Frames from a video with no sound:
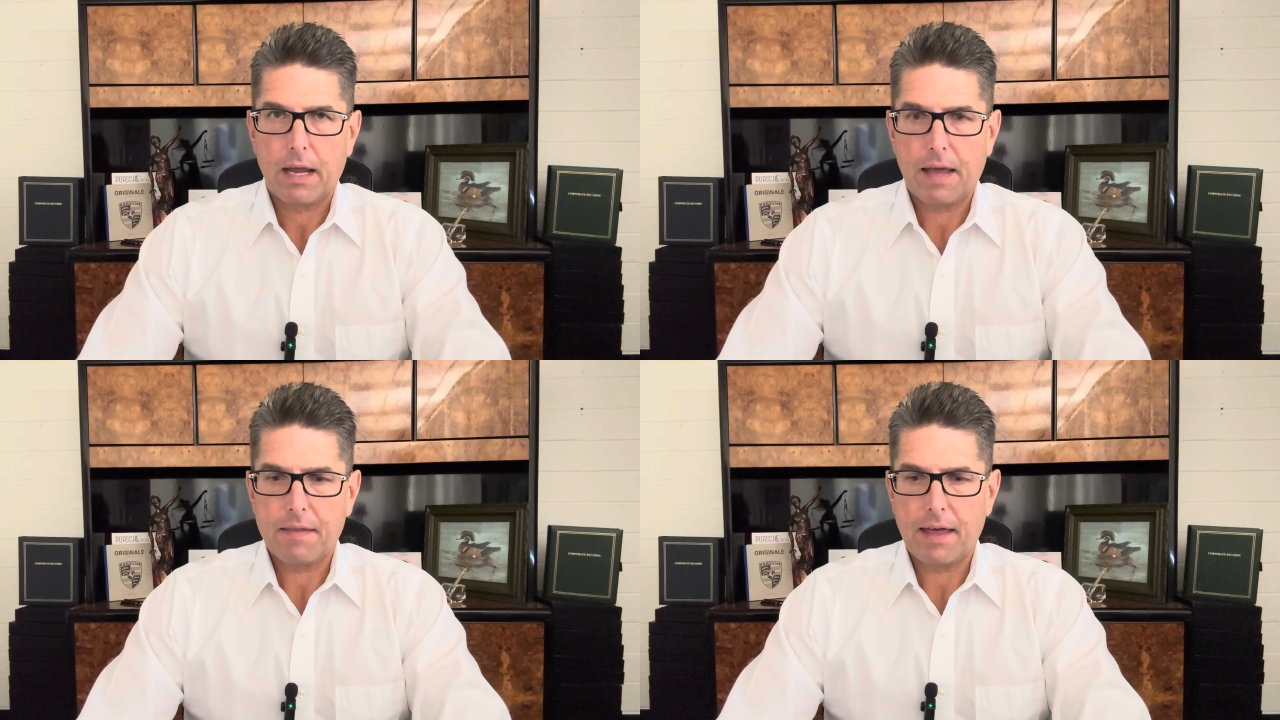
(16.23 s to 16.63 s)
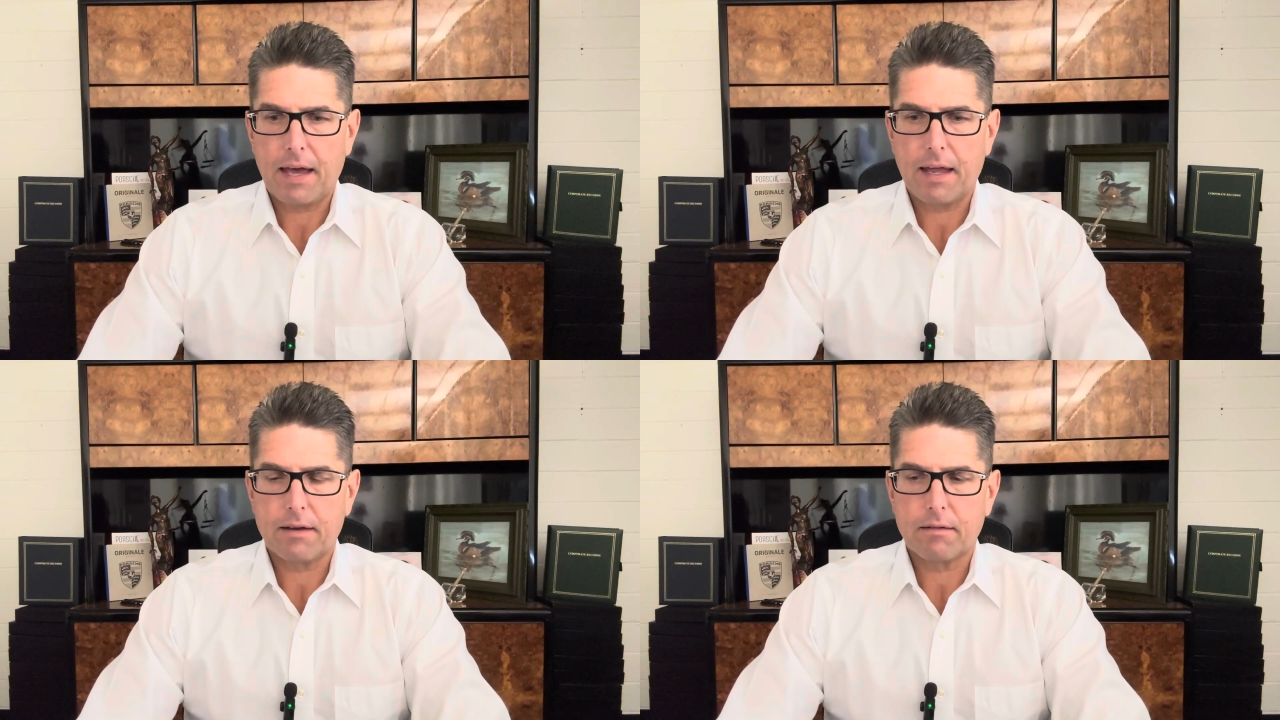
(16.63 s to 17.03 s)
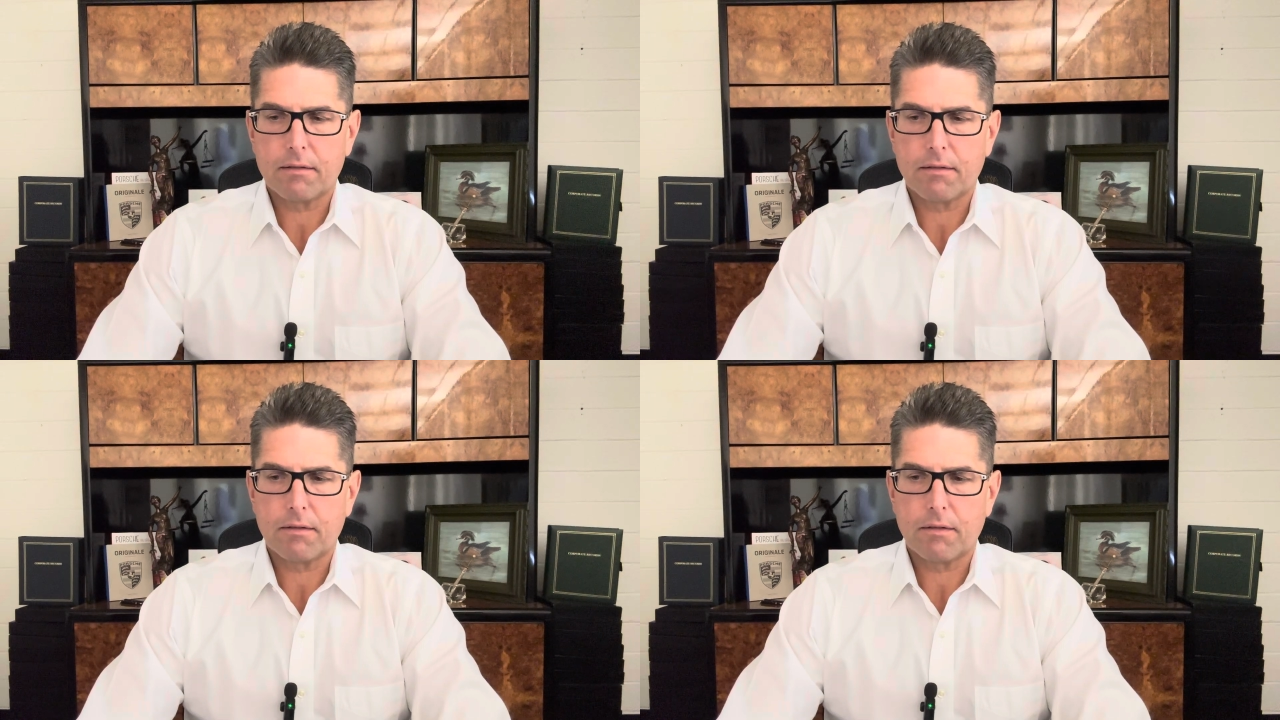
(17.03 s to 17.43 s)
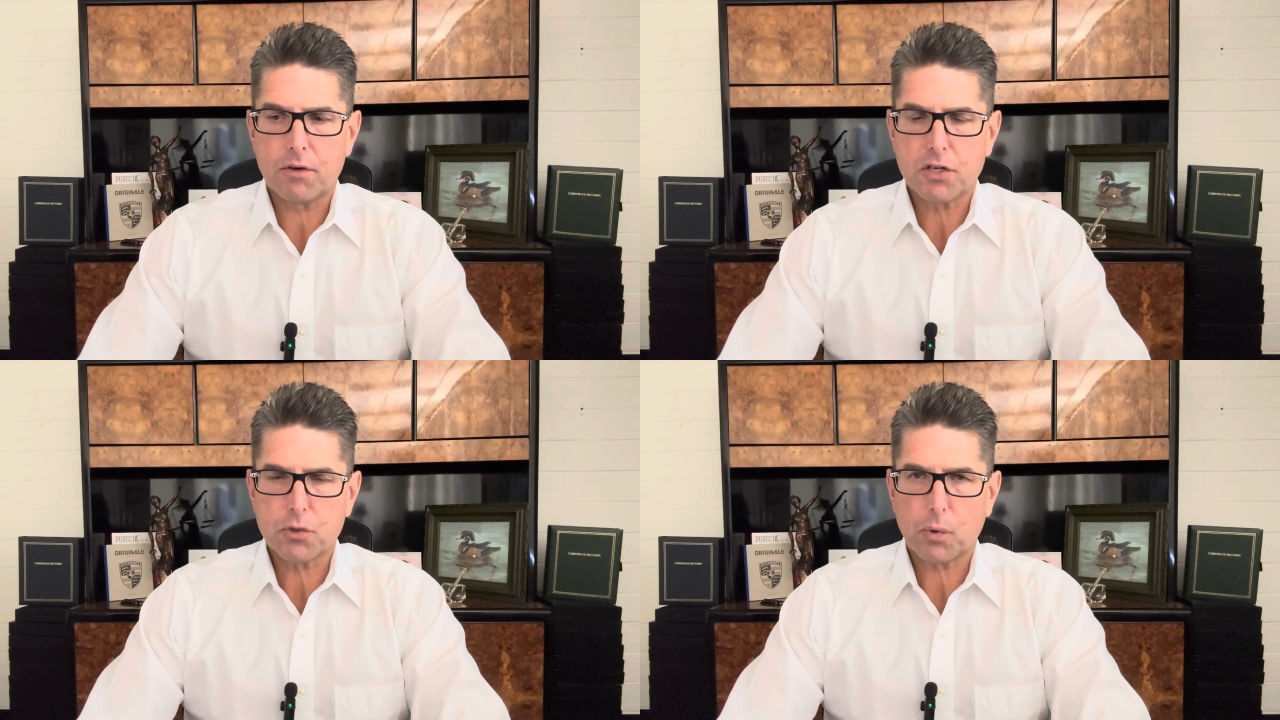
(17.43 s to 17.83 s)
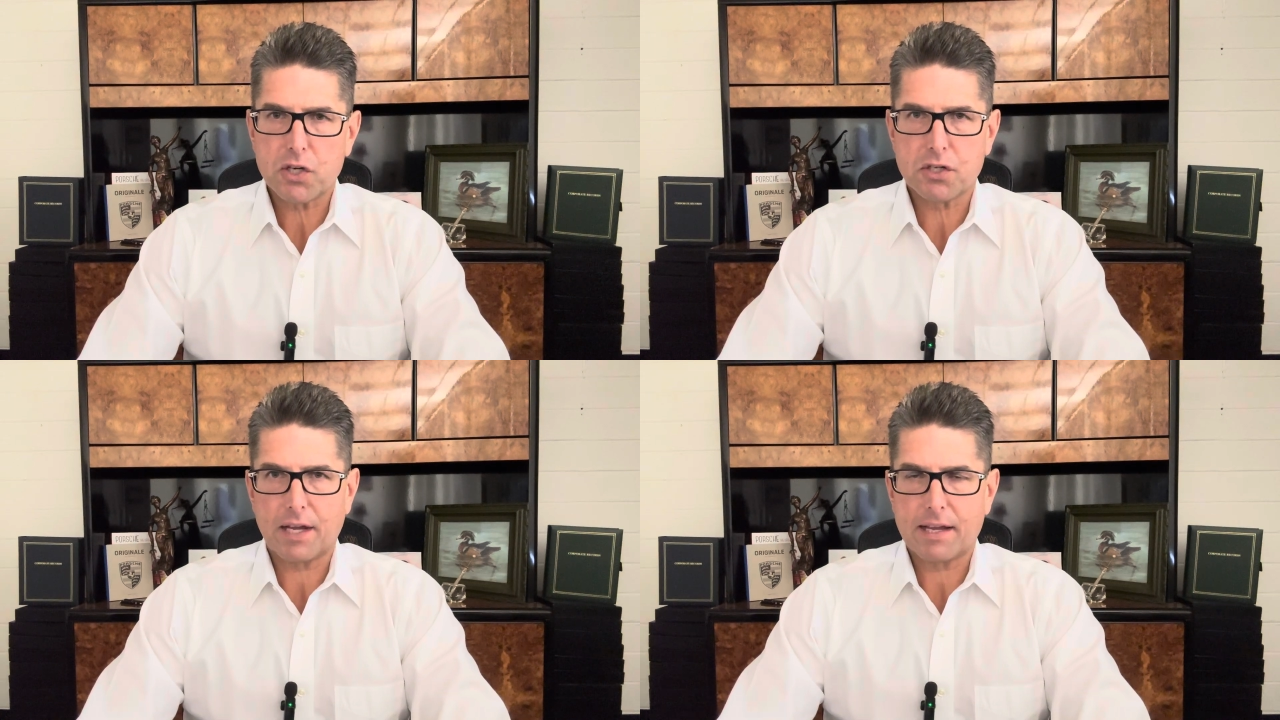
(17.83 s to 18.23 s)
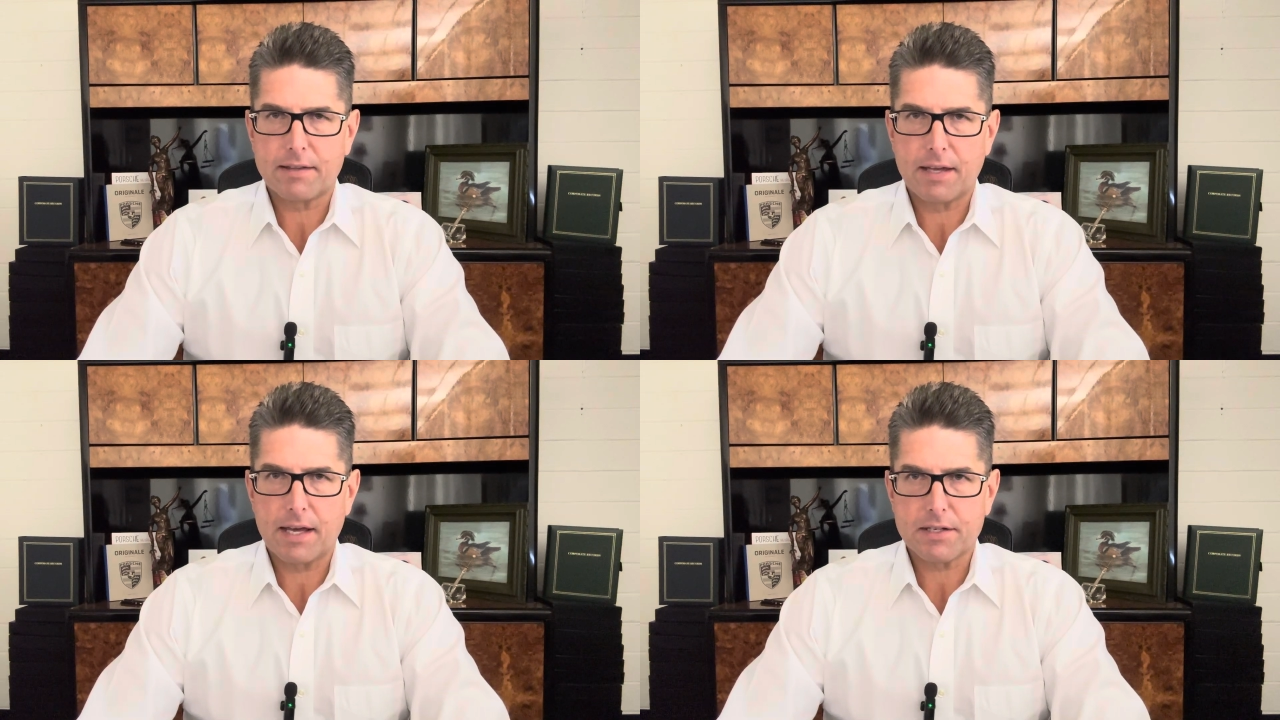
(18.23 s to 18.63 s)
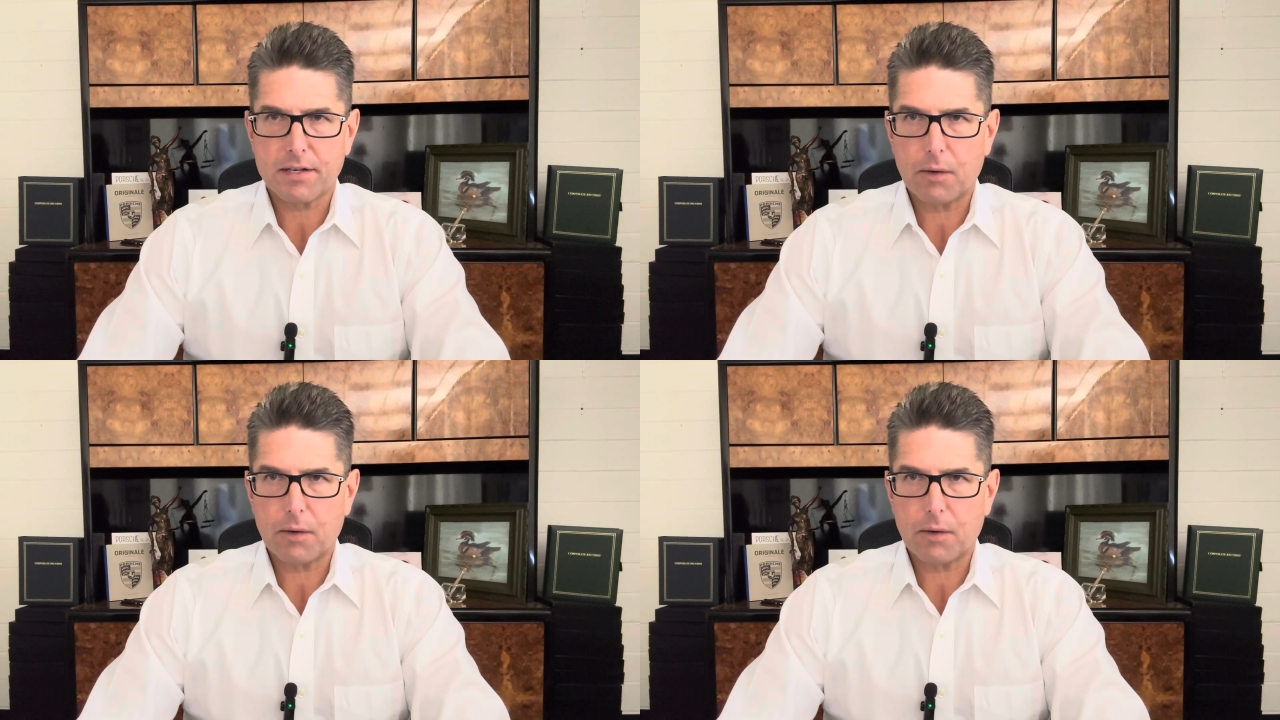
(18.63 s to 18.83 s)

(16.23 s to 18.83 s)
and then there's situations like this.